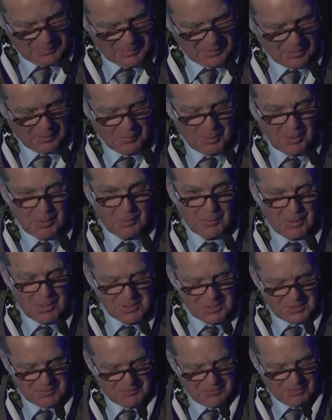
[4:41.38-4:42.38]
Their real
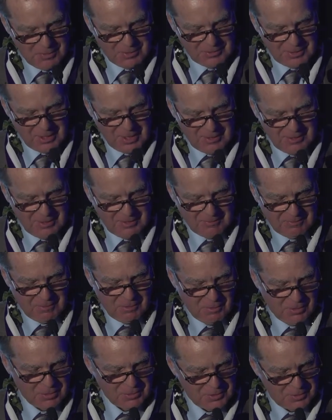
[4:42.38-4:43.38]
reason for attending, of
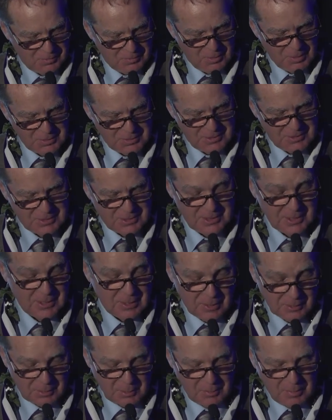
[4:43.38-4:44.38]
course, was to see
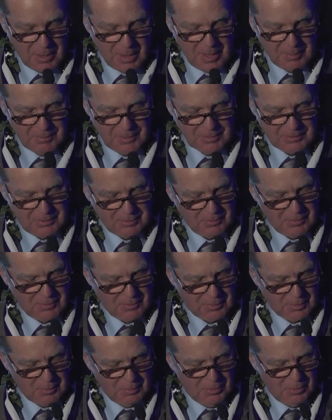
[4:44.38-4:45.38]
Uncle Bob get thrown
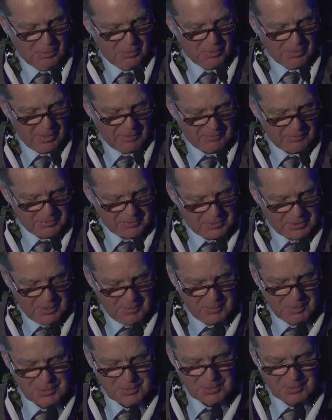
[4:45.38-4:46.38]
in the pool after
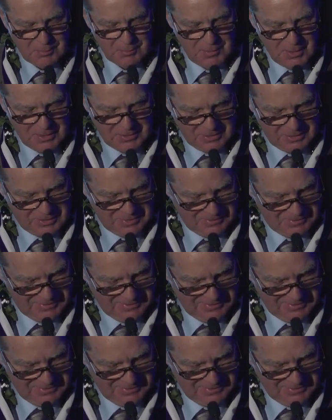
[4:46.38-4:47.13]
championship meets.